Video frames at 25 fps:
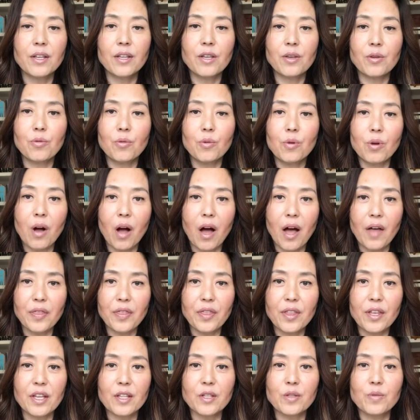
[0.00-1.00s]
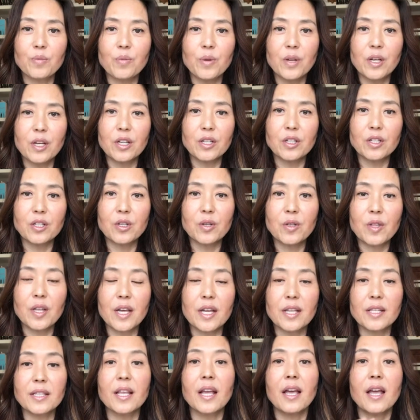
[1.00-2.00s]
You got this. We could do
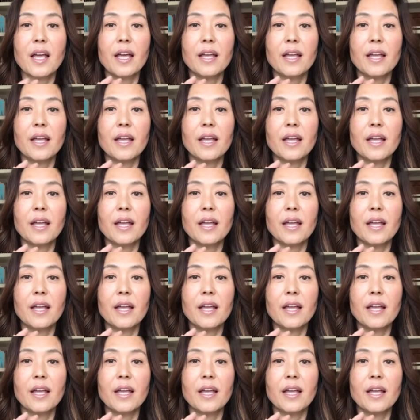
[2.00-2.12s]
this.